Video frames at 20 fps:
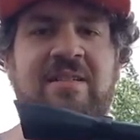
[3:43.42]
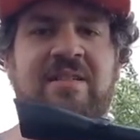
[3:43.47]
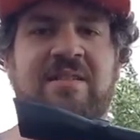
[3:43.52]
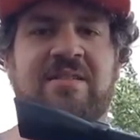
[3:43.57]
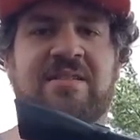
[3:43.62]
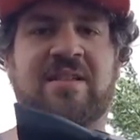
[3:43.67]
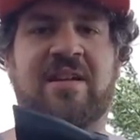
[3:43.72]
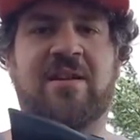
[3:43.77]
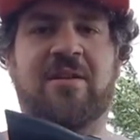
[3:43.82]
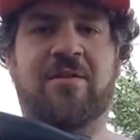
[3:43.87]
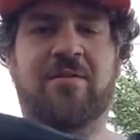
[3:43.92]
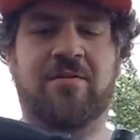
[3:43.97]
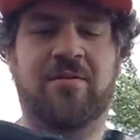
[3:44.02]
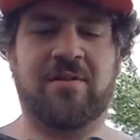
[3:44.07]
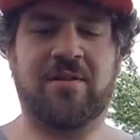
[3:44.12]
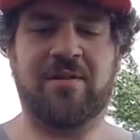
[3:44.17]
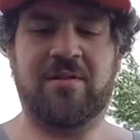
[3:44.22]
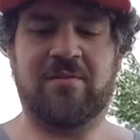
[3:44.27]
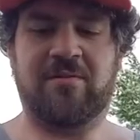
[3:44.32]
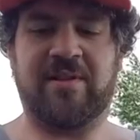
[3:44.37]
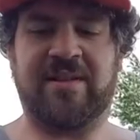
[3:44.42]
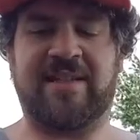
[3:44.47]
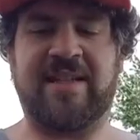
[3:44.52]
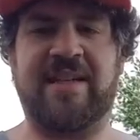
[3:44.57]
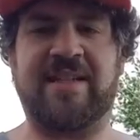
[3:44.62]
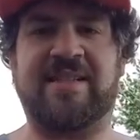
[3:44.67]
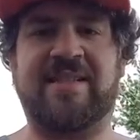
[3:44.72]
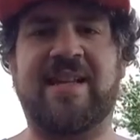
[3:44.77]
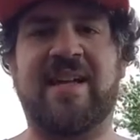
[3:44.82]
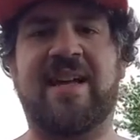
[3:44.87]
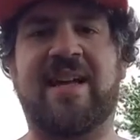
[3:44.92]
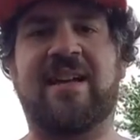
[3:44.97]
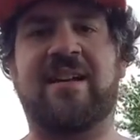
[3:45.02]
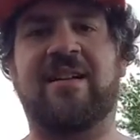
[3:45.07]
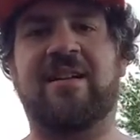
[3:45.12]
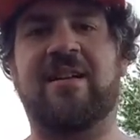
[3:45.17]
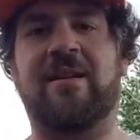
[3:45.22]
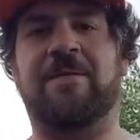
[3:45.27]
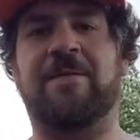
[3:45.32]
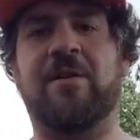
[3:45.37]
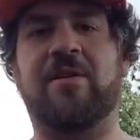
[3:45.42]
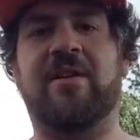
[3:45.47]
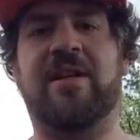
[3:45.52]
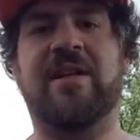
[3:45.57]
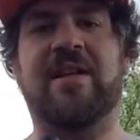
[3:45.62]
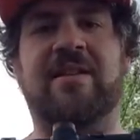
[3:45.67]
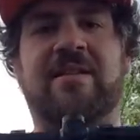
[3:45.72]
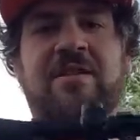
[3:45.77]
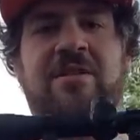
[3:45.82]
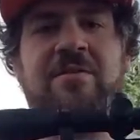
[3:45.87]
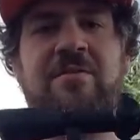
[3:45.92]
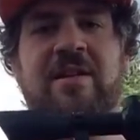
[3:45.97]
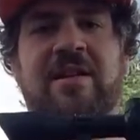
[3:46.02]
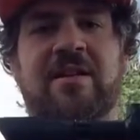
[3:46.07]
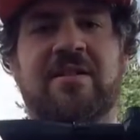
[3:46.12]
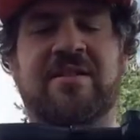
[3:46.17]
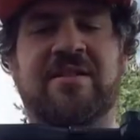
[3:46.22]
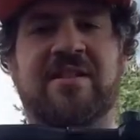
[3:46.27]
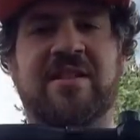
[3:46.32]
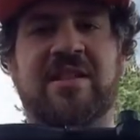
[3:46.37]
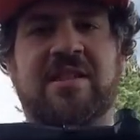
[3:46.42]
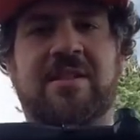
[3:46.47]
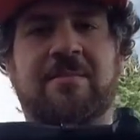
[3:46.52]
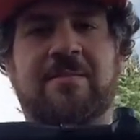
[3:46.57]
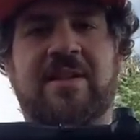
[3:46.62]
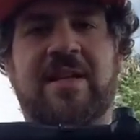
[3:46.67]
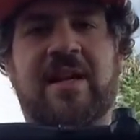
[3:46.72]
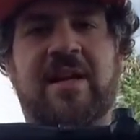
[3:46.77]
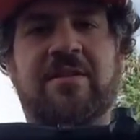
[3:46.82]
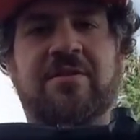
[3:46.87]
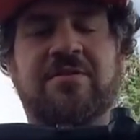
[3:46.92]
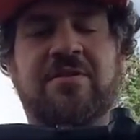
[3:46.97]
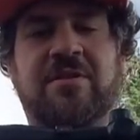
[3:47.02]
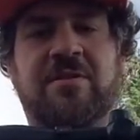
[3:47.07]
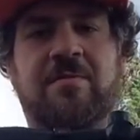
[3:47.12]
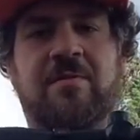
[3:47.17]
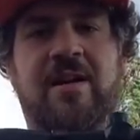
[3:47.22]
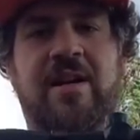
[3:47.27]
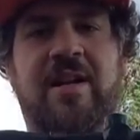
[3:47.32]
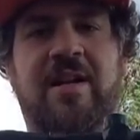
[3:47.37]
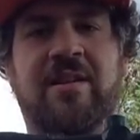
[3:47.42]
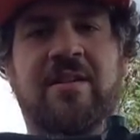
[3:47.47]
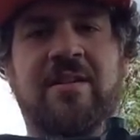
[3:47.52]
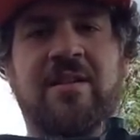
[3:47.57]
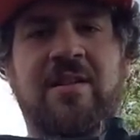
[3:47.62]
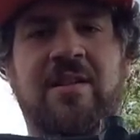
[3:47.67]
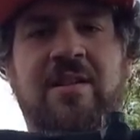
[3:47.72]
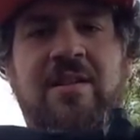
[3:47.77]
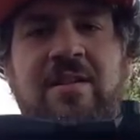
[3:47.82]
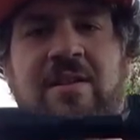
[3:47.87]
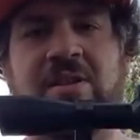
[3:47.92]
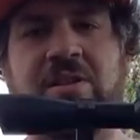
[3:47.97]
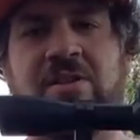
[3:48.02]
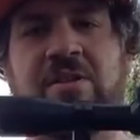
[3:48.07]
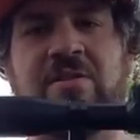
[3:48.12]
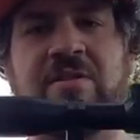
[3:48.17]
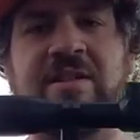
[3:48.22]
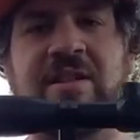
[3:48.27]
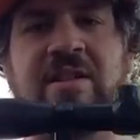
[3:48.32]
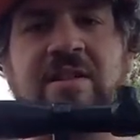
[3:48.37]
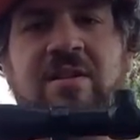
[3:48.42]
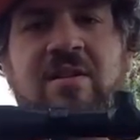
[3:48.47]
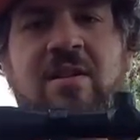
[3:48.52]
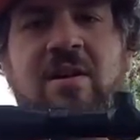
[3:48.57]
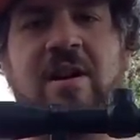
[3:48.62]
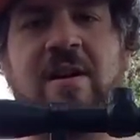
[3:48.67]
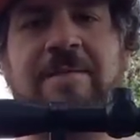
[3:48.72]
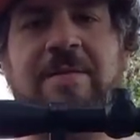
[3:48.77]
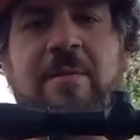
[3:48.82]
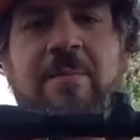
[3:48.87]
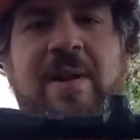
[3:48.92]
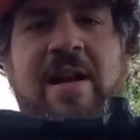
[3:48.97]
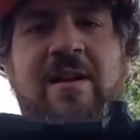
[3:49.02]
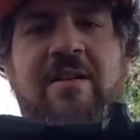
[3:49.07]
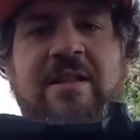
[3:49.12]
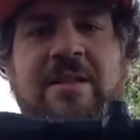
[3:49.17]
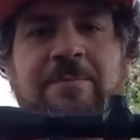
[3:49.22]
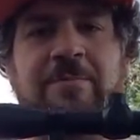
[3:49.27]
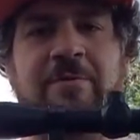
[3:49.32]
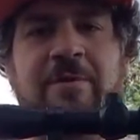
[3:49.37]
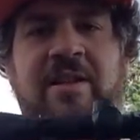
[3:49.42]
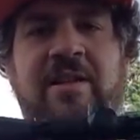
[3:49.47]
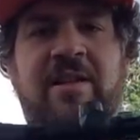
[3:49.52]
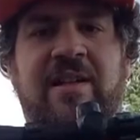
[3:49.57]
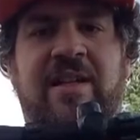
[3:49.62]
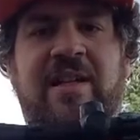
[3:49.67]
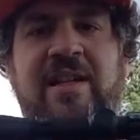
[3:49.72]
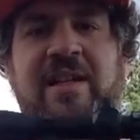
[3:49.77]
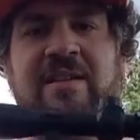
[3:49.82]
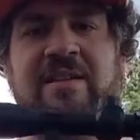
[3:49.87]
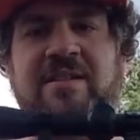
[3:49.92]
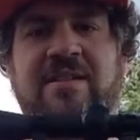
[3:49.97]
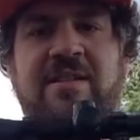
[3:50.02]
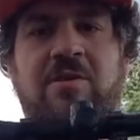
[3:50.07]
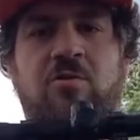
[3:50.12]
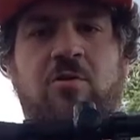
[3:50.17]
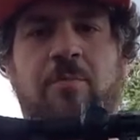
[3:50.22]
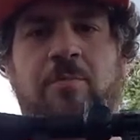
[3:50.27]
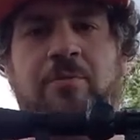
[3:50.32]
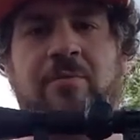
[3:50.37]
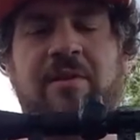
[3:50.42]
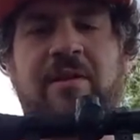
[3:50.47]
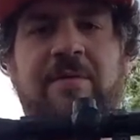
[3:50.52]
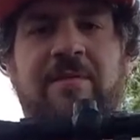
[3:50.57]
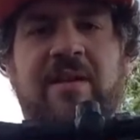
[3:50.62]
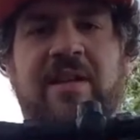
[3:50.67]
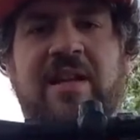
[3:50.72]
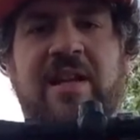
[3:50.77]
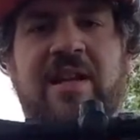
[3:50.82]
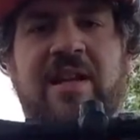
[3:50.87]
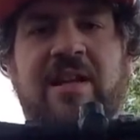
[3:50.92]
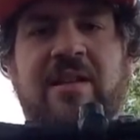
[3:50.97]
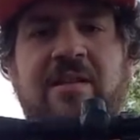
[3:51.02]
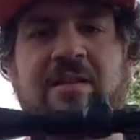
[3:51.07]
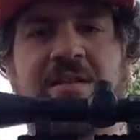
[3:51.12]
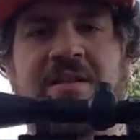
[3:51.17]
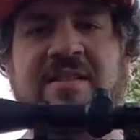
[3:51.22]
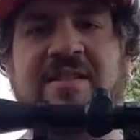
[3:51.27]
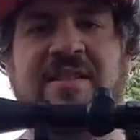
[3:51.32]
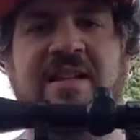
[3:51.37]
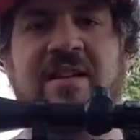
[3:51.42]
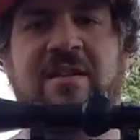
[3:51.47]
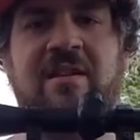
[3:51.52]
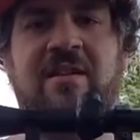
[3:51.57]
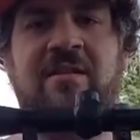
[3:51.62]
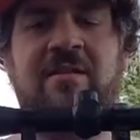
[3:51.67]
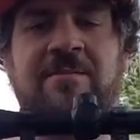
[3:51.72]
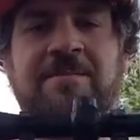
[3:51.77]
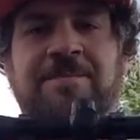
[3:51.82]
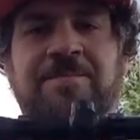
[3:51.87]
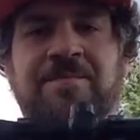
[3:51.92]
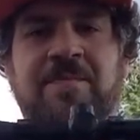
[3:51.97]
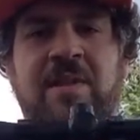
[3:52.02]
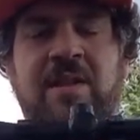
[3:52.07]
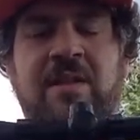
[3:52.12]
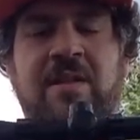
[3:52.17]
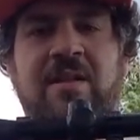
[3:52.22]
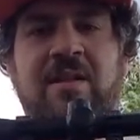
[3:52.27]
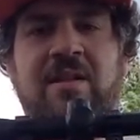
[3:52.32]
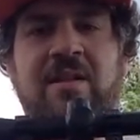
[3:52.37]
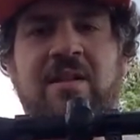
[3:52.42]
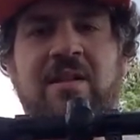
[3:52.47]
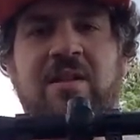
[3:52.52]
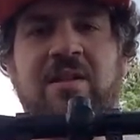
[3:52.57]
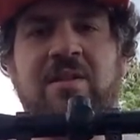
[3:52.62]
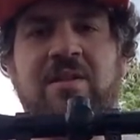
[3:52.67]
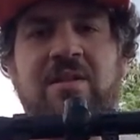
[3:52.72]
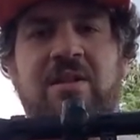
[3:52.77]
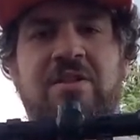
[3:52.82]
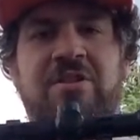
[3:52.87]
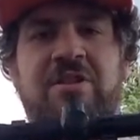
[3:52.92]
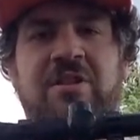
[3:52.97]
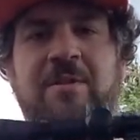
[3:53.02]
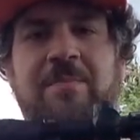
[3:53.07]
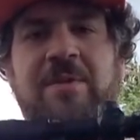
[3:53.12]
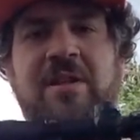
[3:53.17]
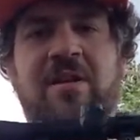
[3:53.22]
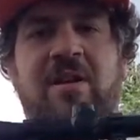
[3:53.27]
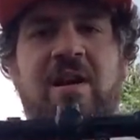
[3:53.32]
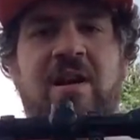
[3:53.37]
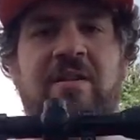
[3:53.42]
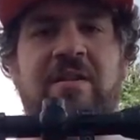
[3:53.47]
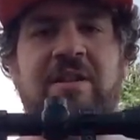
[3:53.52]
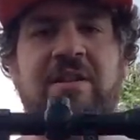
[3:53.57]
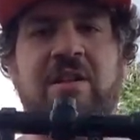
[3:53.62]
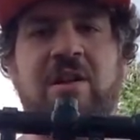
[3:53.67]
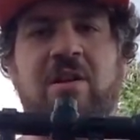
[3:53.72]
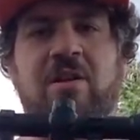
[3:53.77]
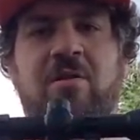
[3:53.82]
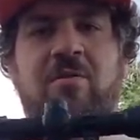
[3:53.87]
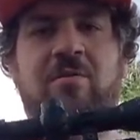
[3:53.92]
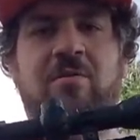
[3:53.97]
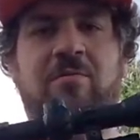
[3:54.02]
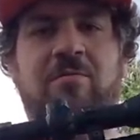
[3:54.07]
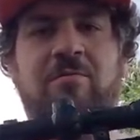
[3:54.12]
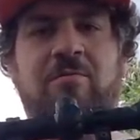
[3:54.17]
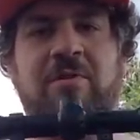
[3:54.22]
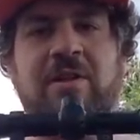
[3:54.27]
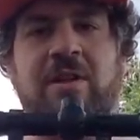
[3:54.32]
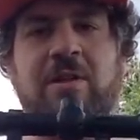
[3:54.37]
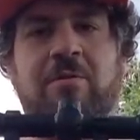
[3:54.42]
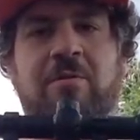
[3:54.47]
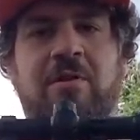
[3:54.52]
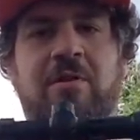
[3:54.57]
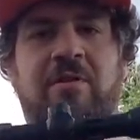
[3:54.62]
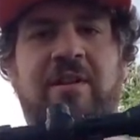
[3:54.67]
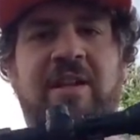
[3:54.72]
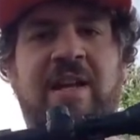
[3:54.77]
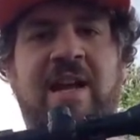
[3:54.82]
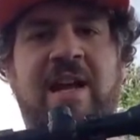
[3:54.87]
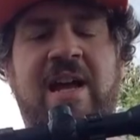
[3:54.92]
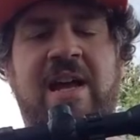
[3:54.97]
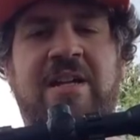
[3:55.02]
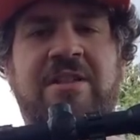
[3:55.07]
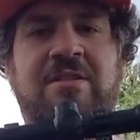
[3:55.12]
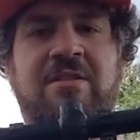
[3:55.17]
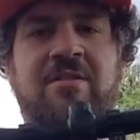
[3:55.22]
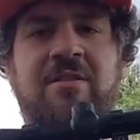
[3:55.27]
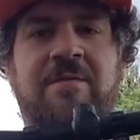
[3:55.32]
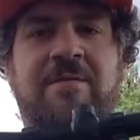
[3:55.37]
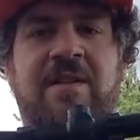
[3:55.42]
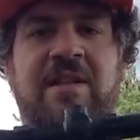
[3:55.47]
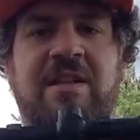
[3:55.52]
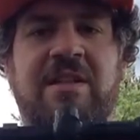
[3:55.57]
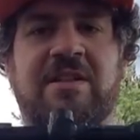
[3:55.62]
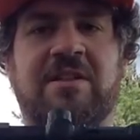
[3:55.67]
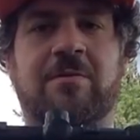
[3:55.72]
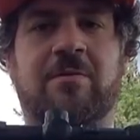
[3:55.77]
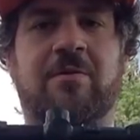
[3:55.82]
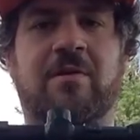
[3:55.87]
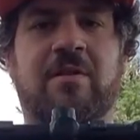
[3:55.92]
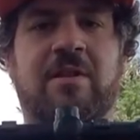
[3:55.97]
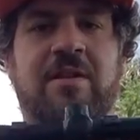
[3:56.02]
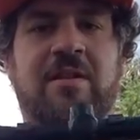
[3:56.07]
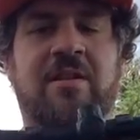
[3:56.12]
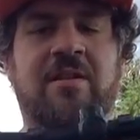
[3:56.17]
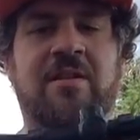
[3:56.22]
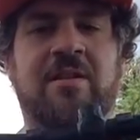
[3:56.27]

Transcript: So, with that said, if you get the trigger system down just right, using off the balance point, again, the zero point of the gun, the center, there should be hardly no recoiling action of any sort